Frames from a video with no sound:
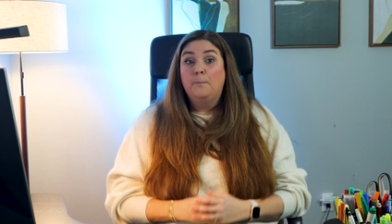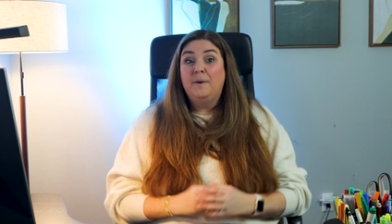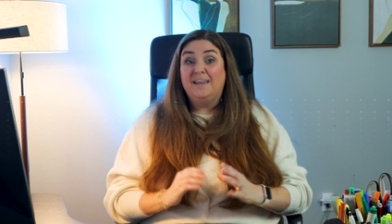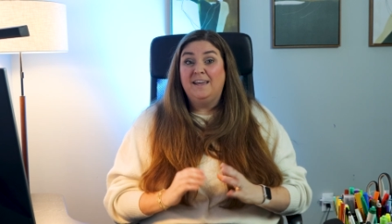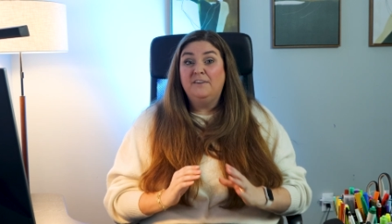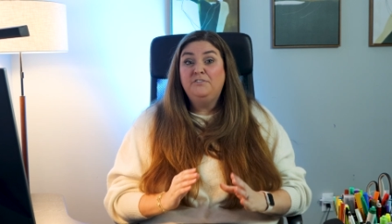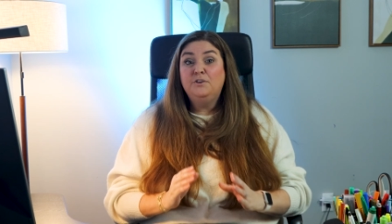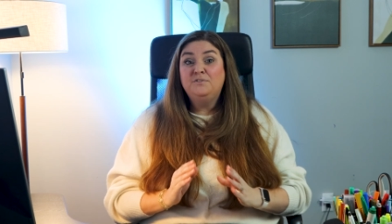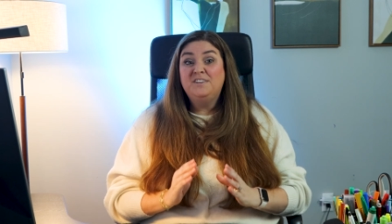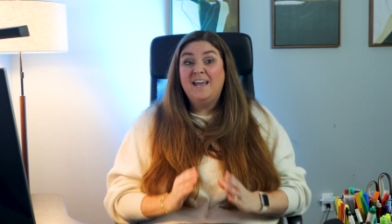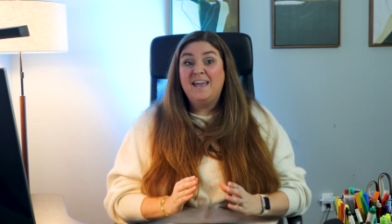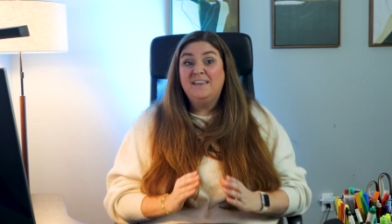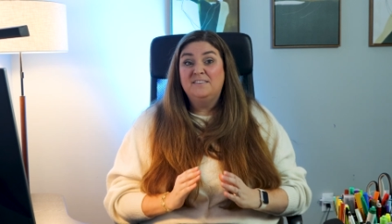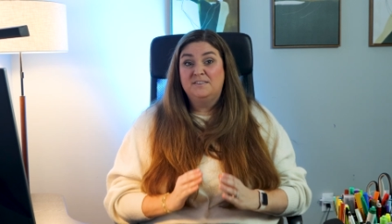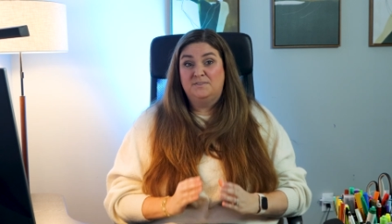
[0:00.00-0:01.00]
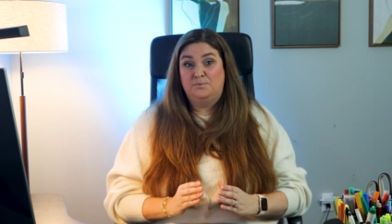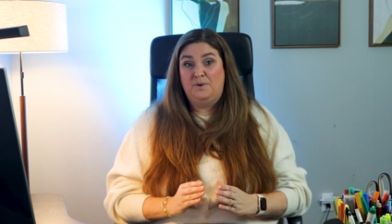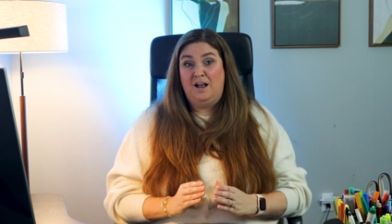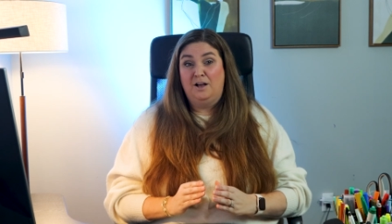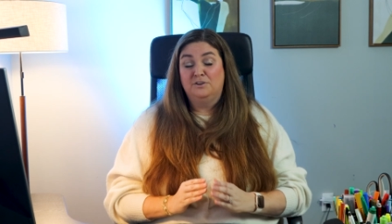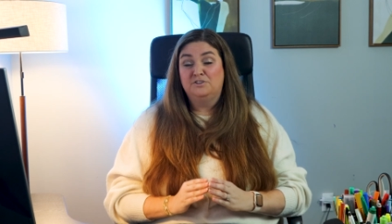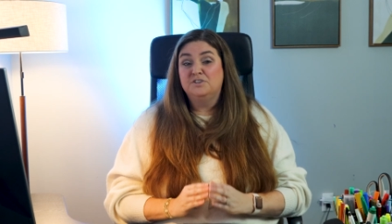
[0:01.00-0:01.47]
But if you take this
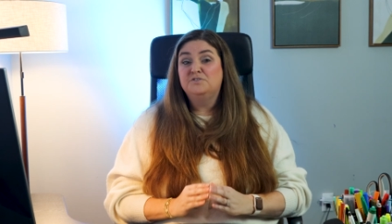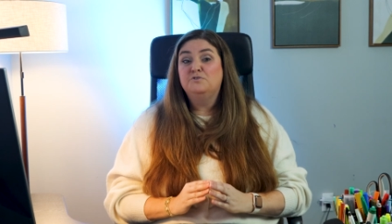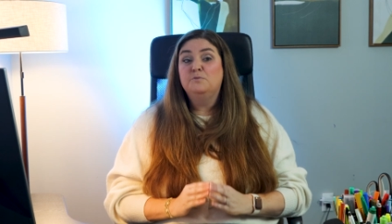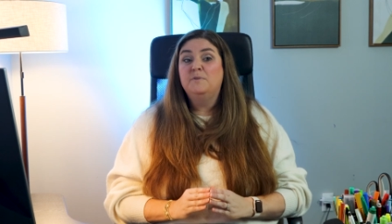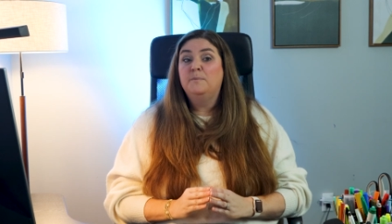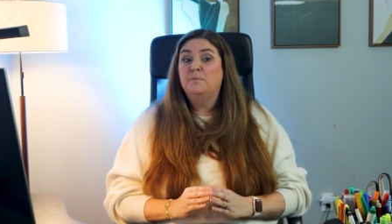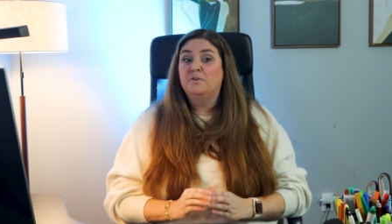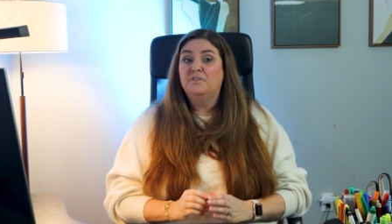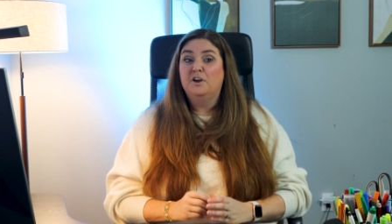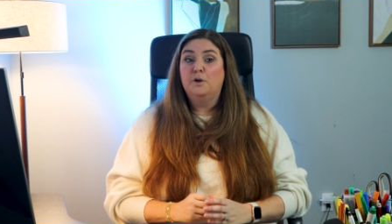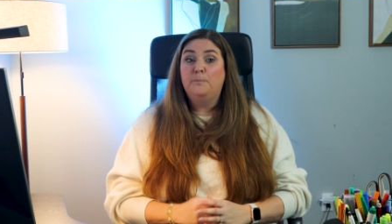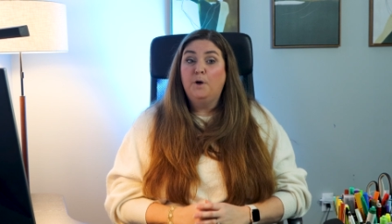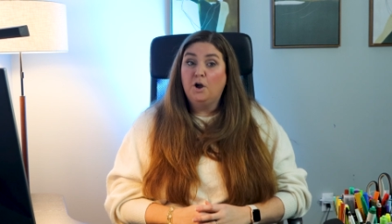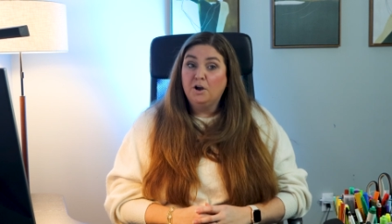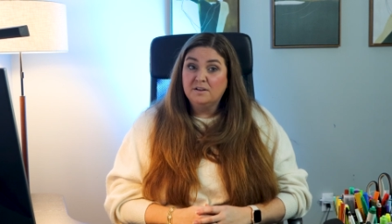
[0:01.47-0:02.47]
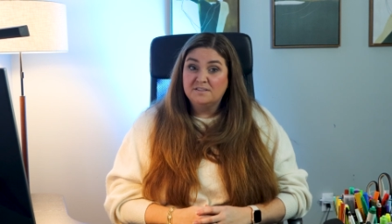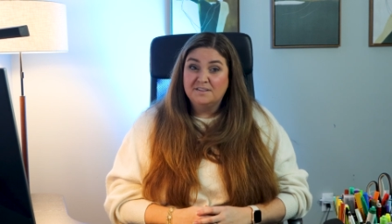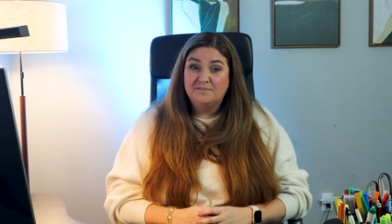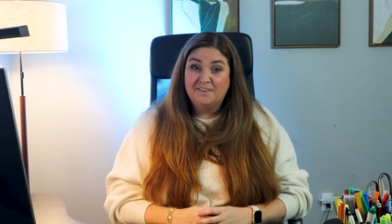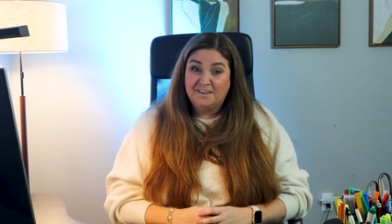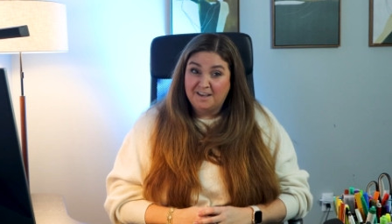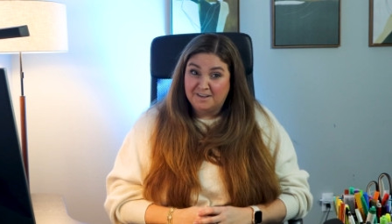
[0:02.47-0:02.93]
route, just remember there are parts
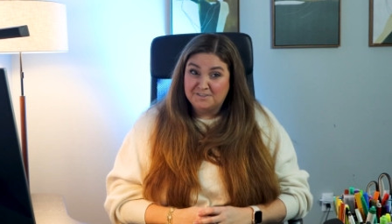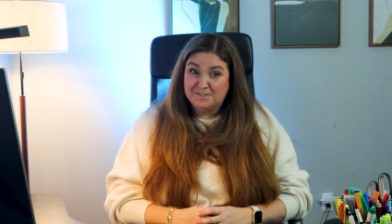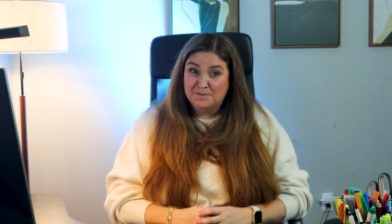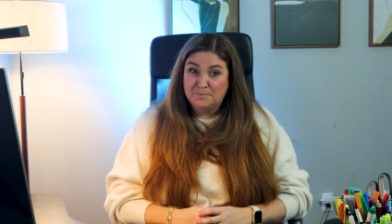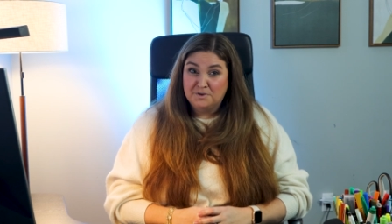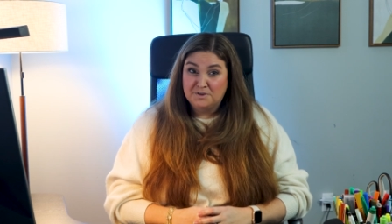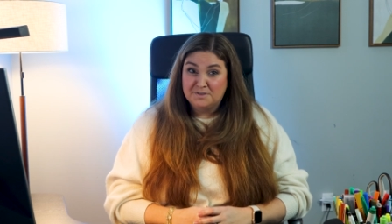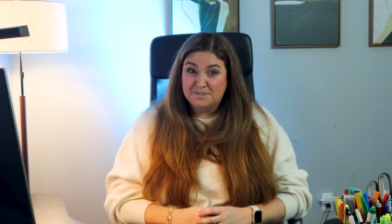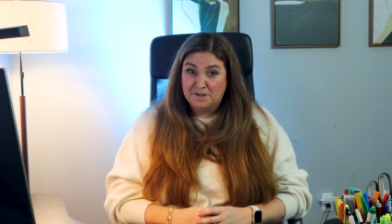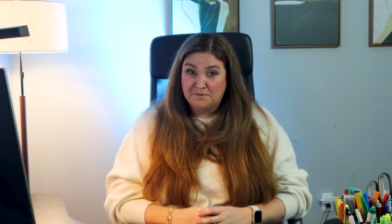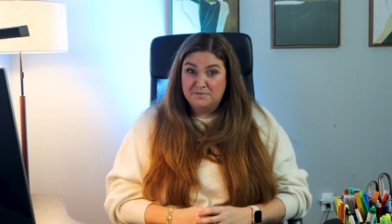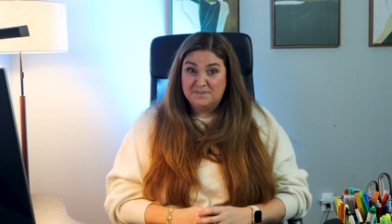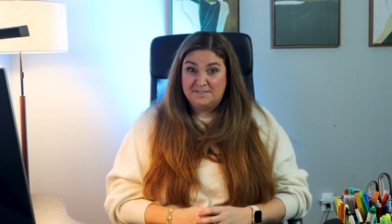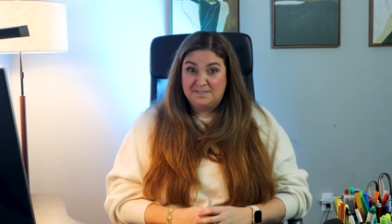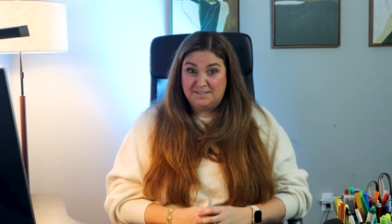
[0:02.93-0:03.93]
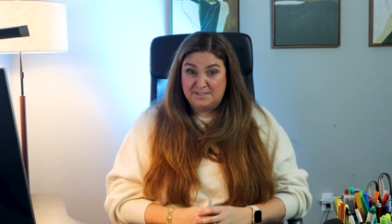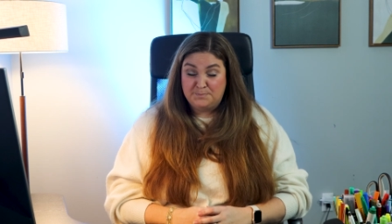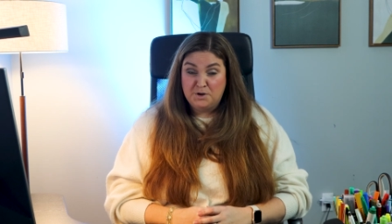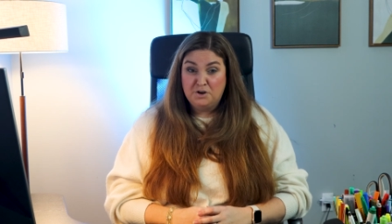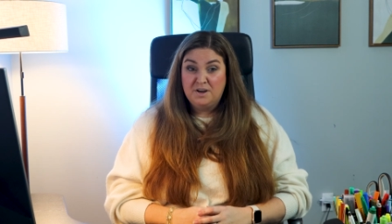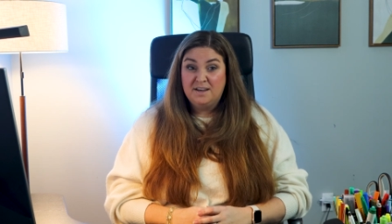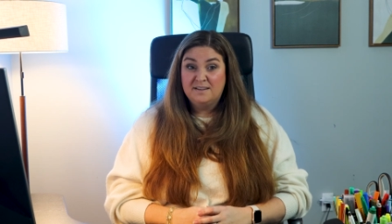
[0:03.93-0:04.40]
of the customer service
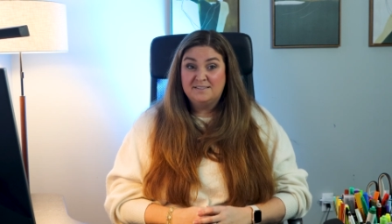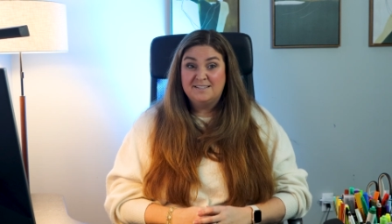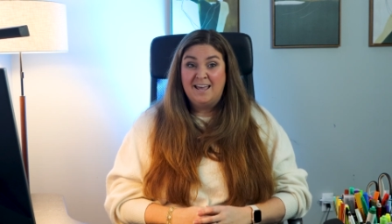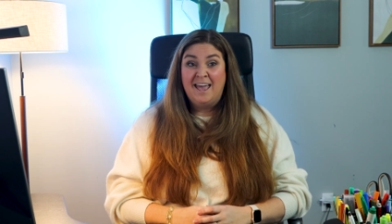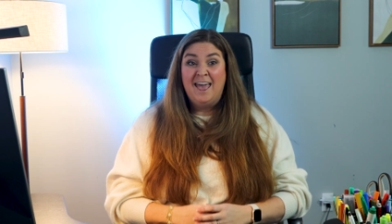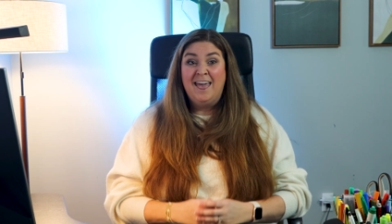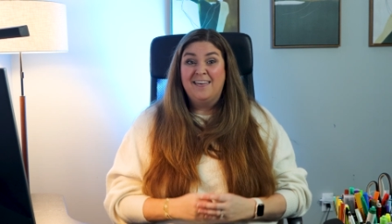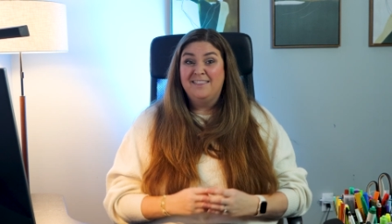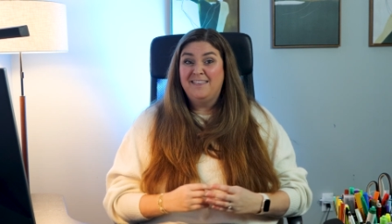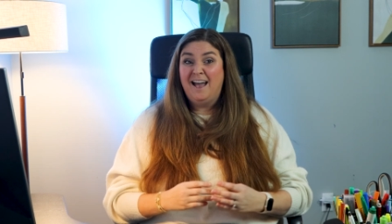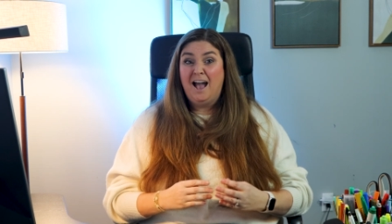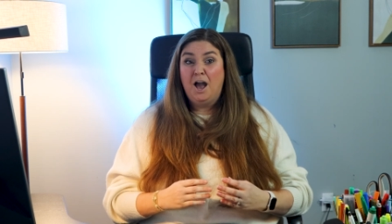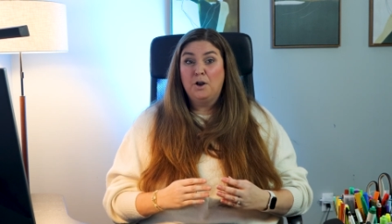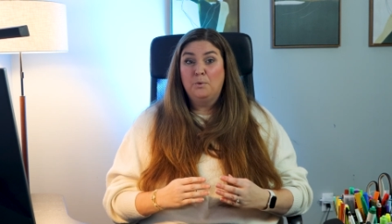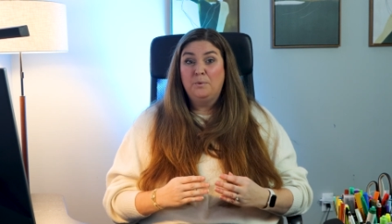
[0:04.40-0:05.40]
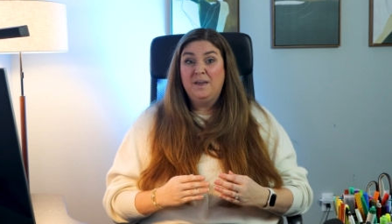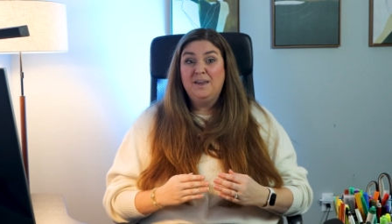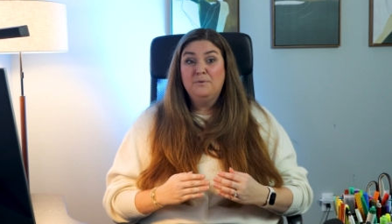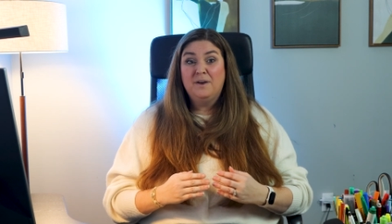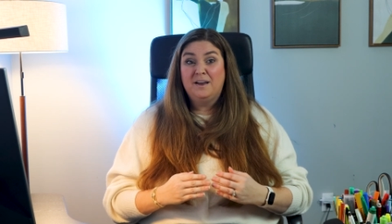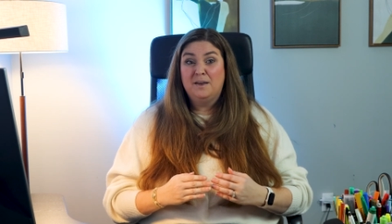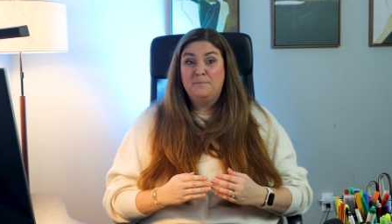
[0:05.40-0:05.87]
experience that we
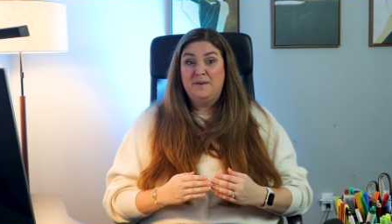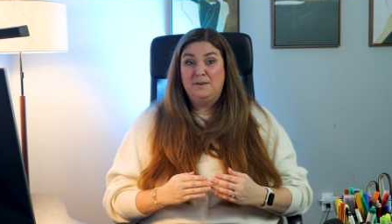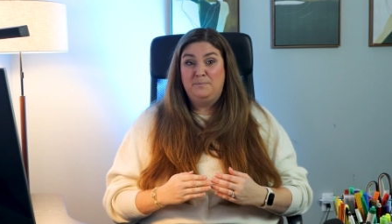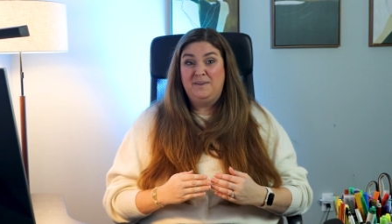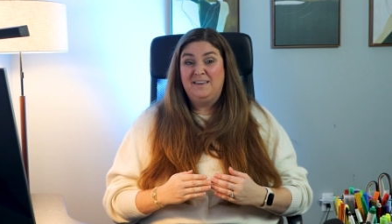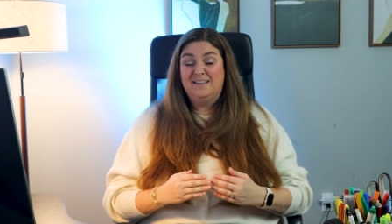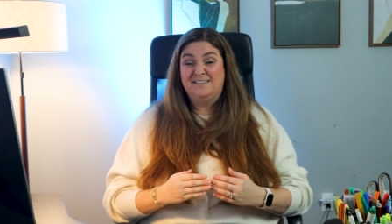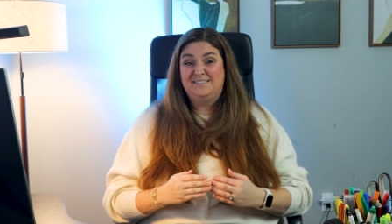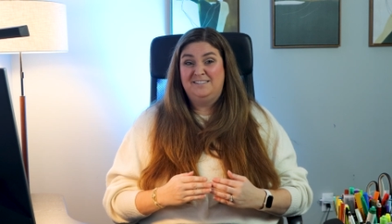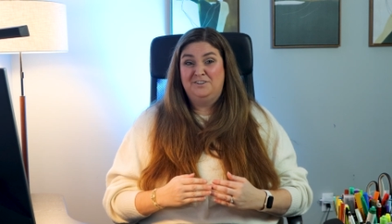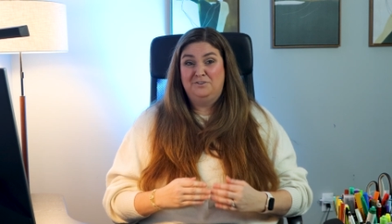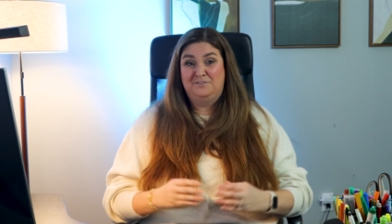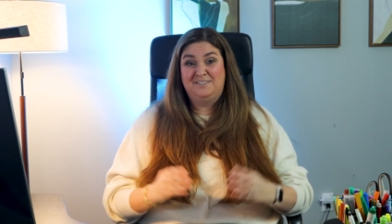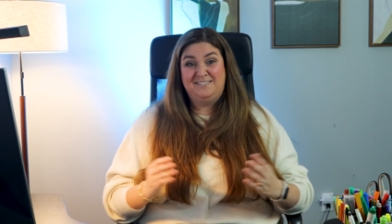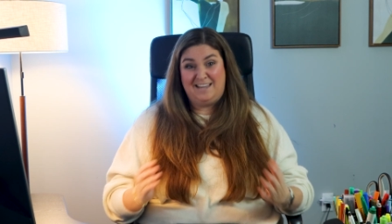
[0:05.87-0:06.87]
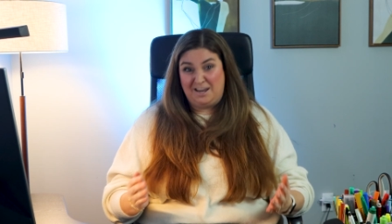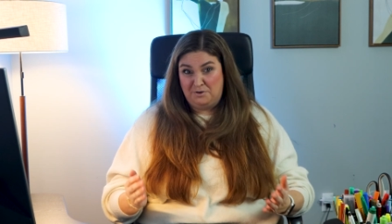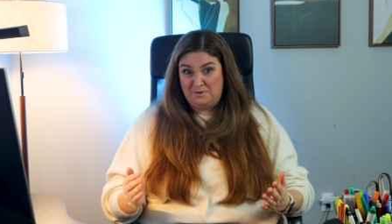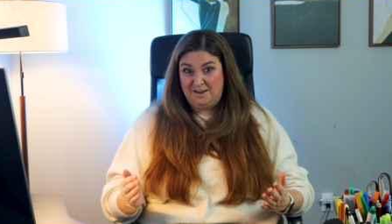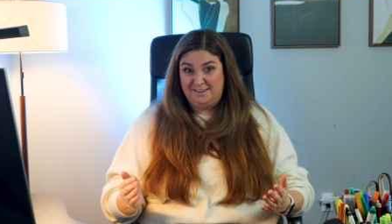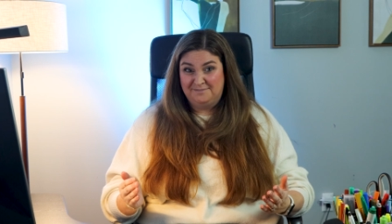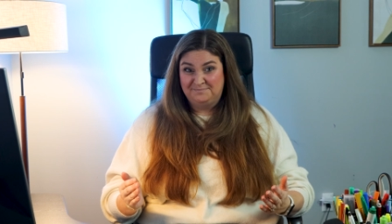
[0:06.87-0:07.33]
recommend be considered
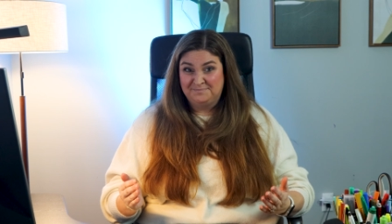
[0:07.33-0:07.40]
sacred.